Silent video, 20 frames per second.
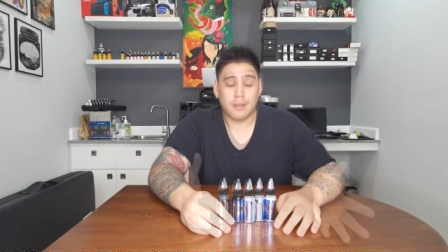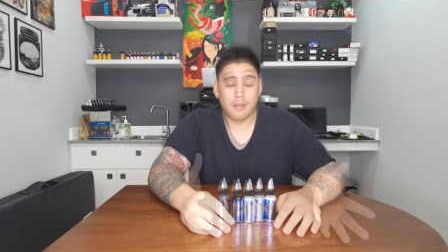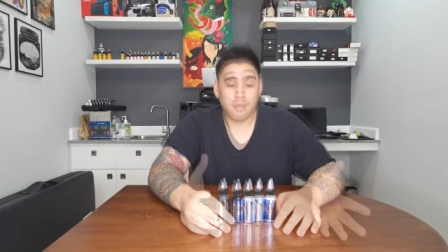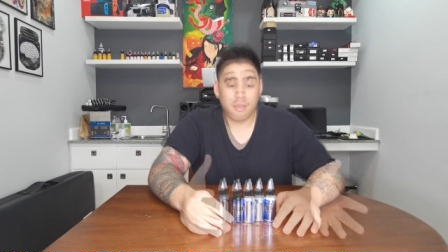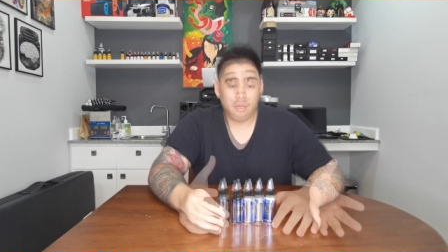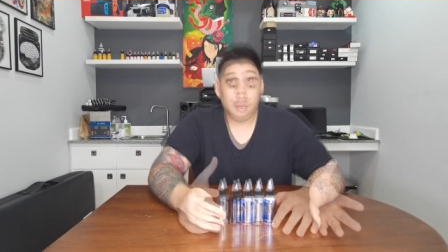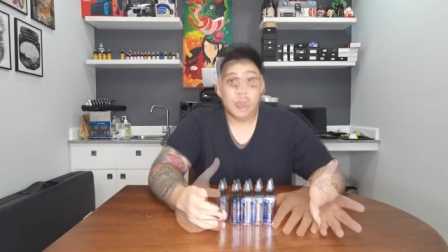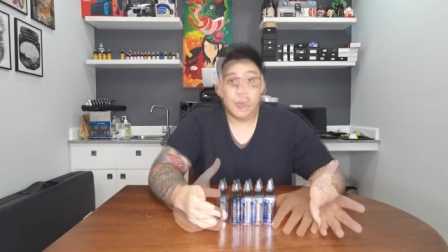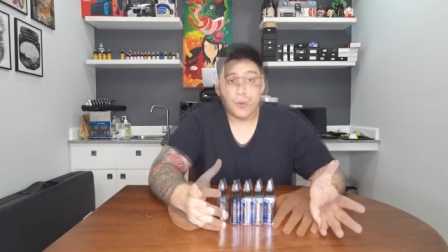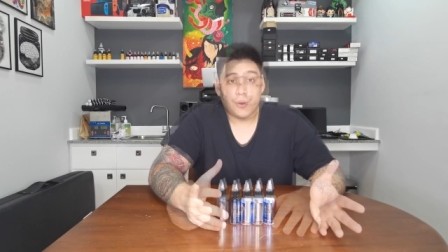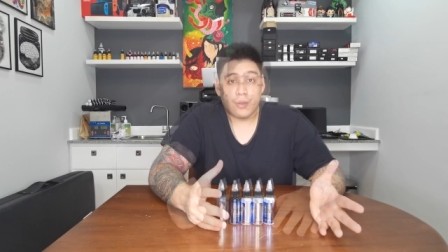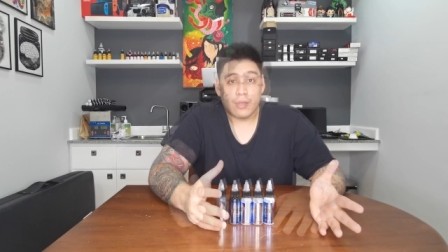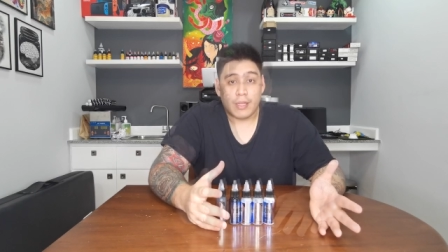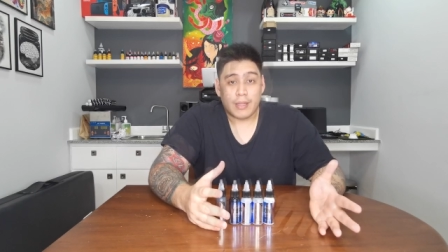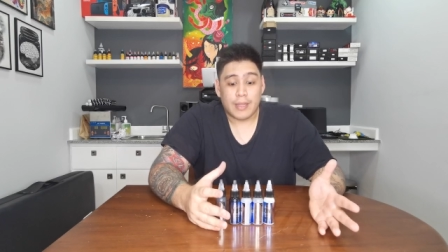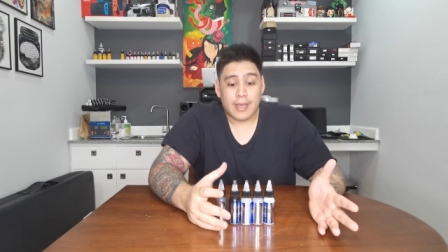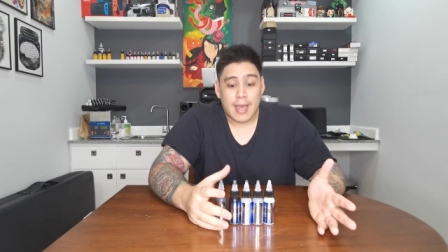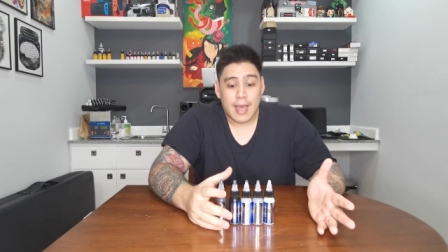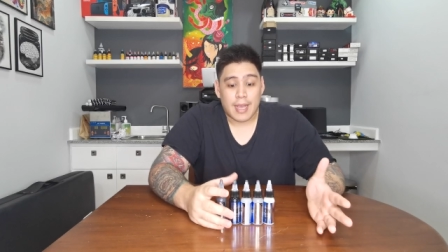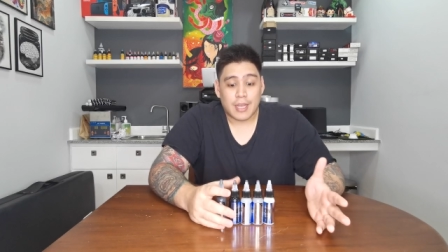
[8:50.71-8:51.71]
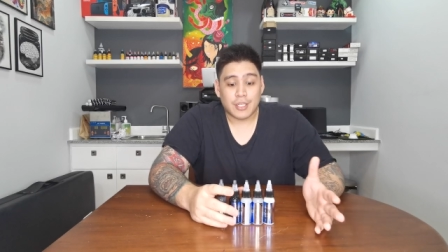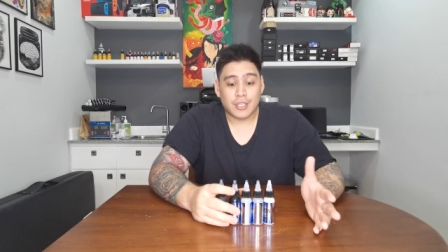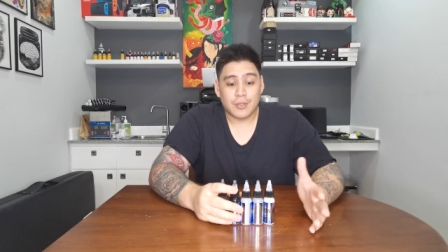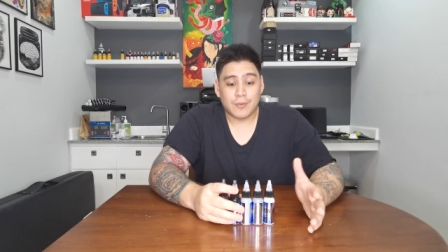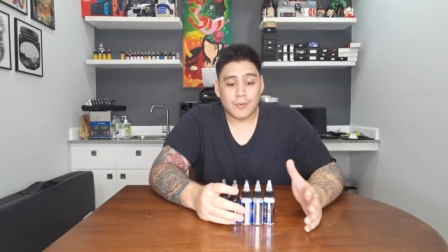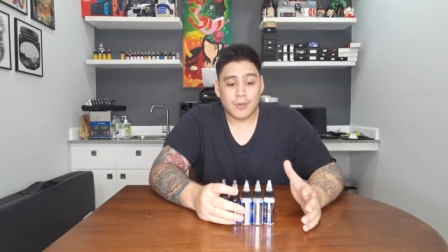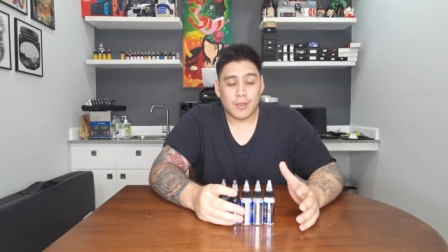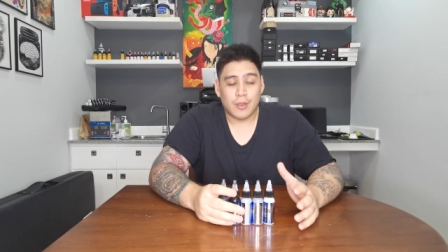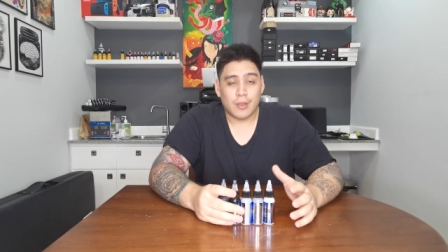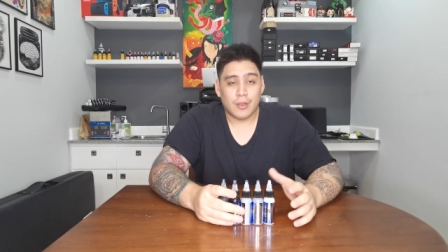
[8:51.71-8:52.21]
The tone and the
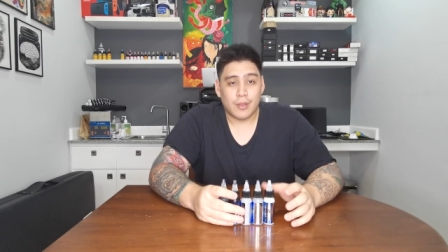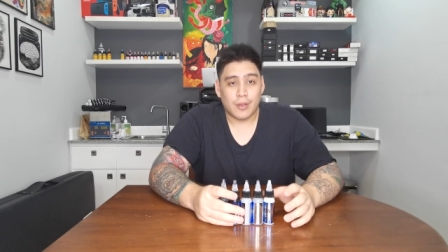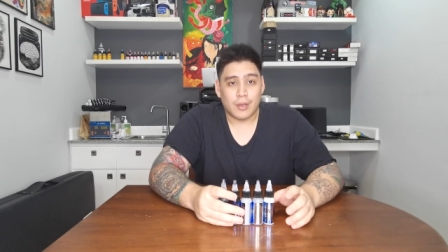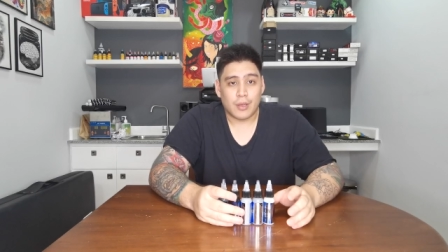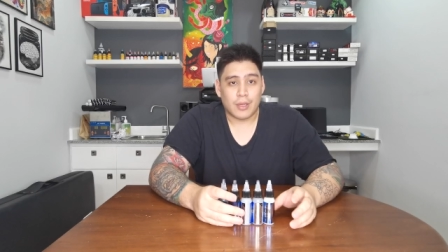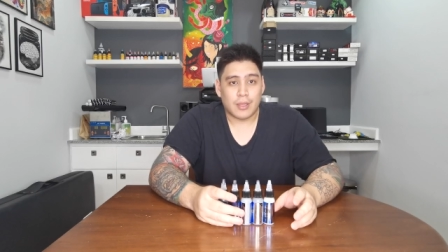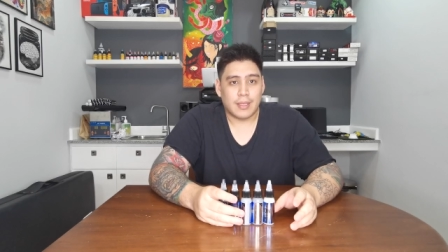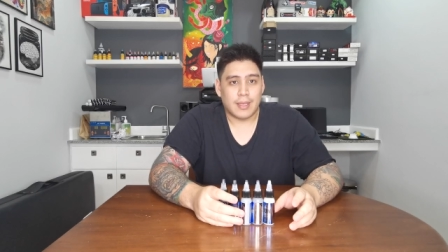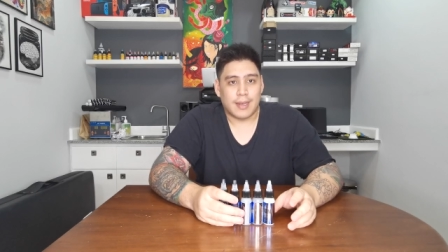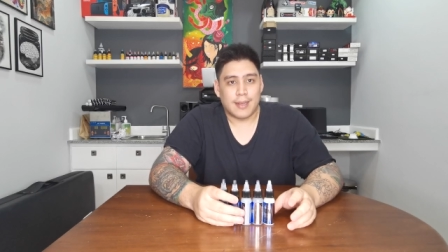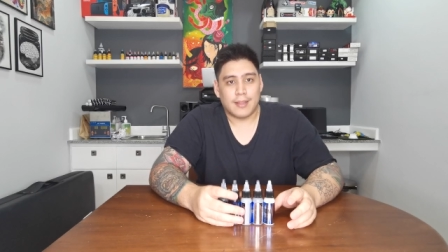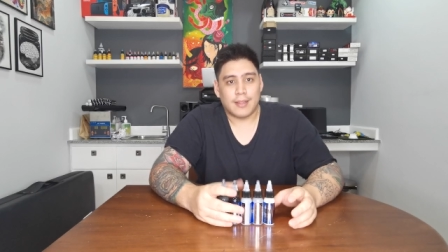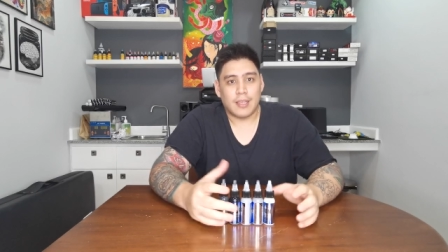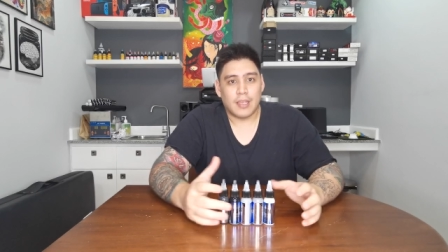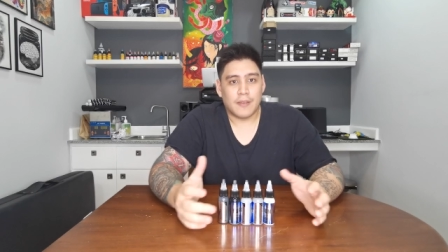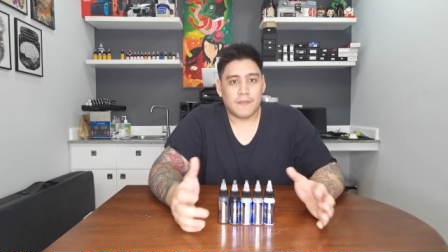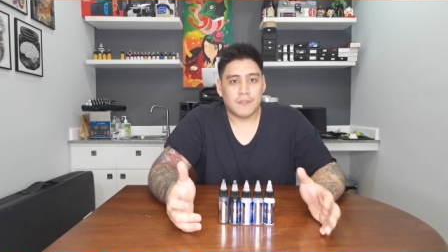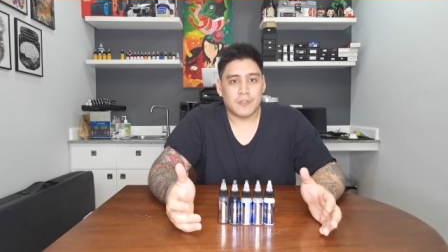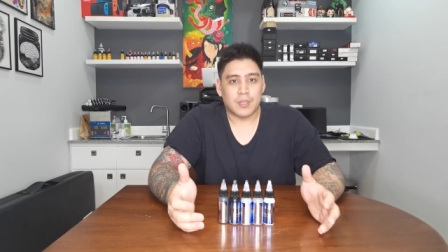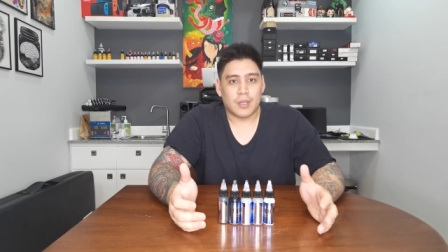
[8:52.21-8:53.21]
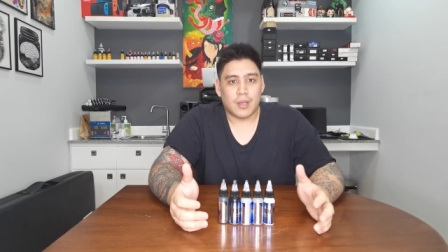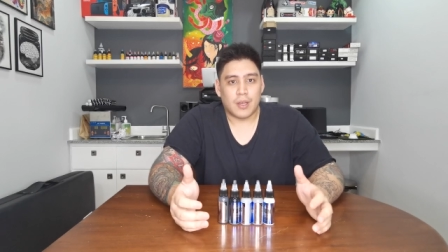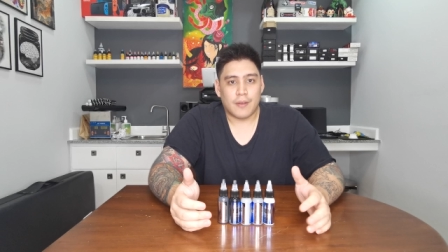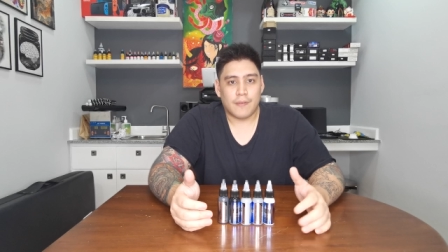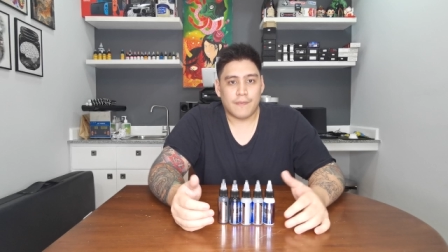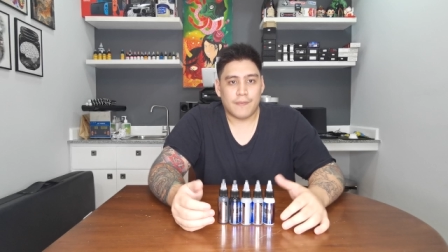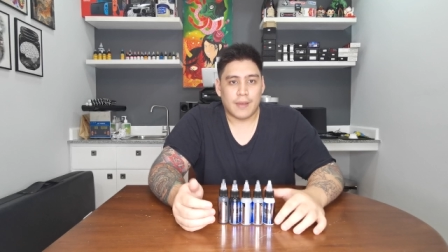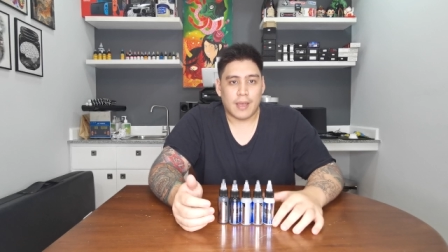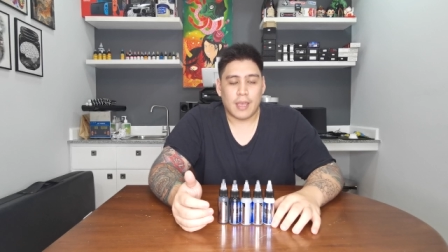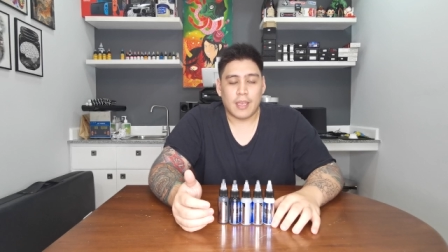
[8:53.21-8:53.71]
actual look that it gives off,
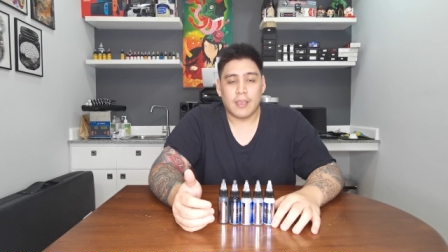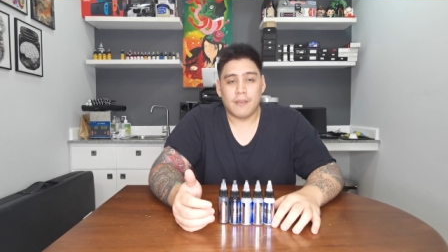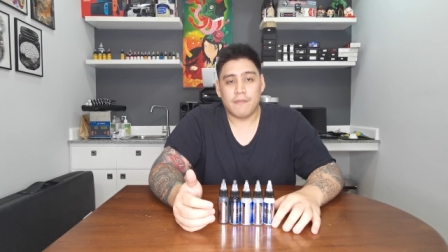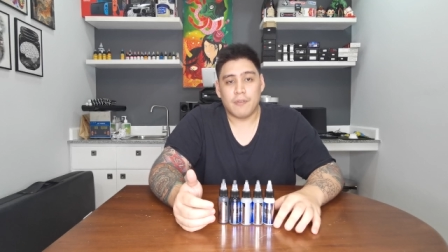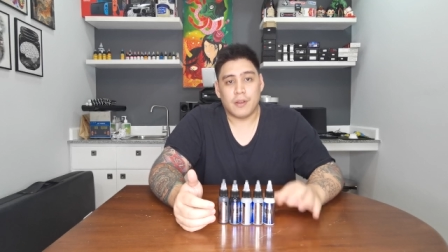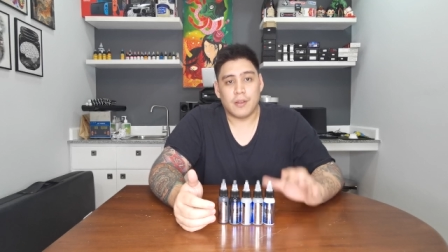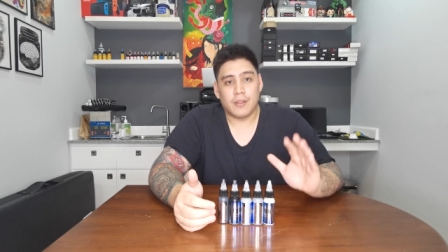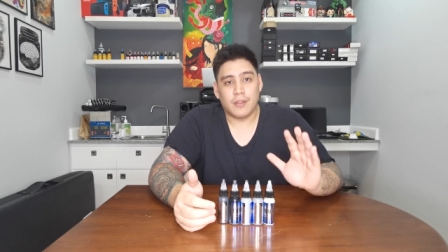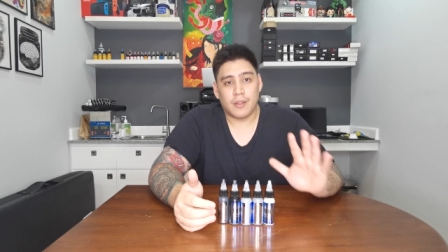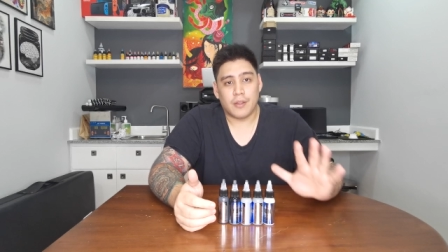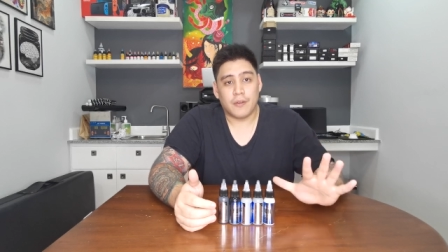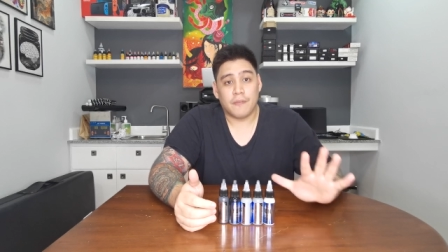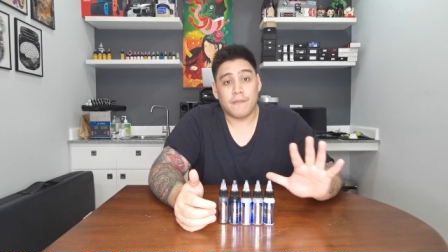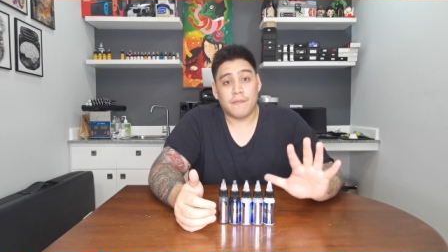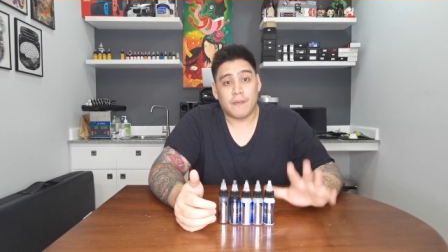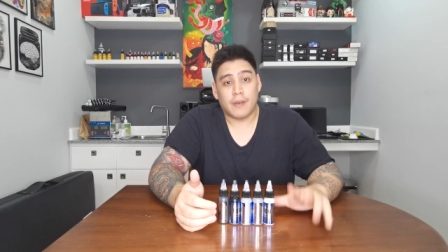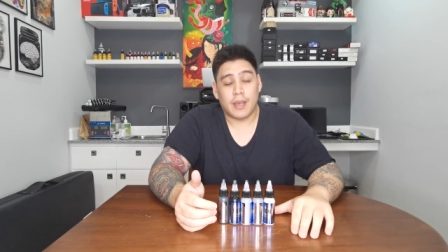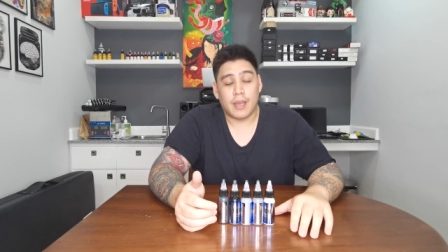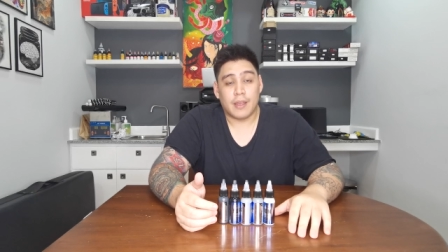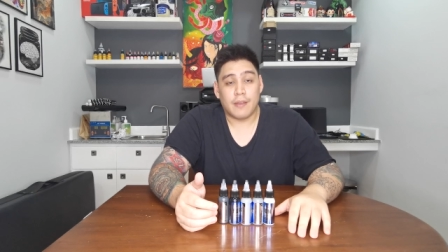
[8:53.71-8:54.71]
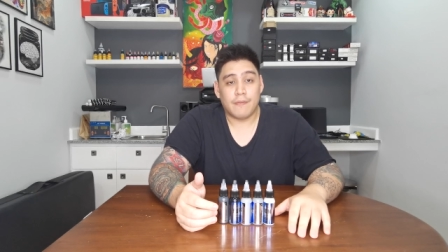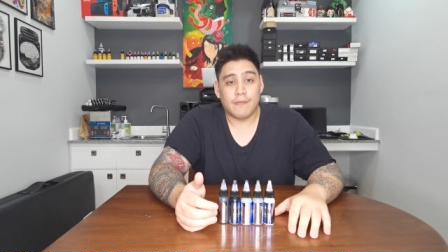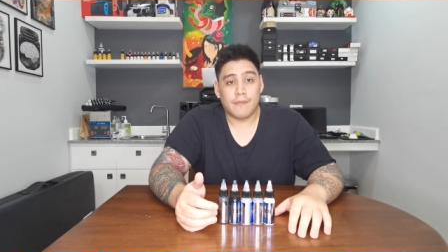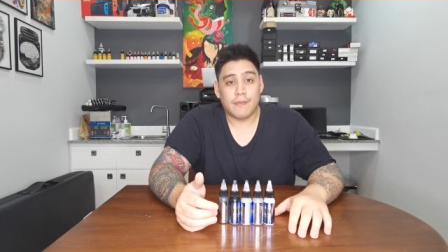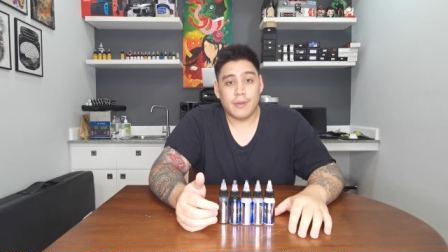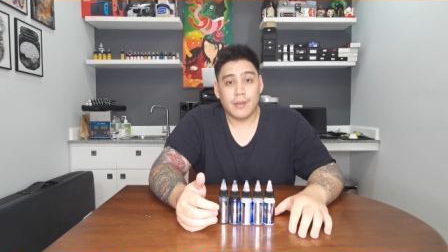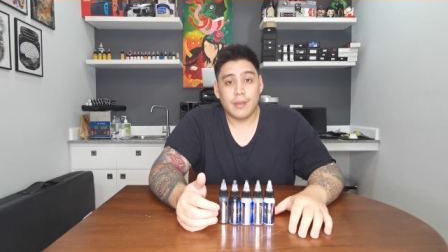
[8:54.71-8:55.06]
I give it another 5.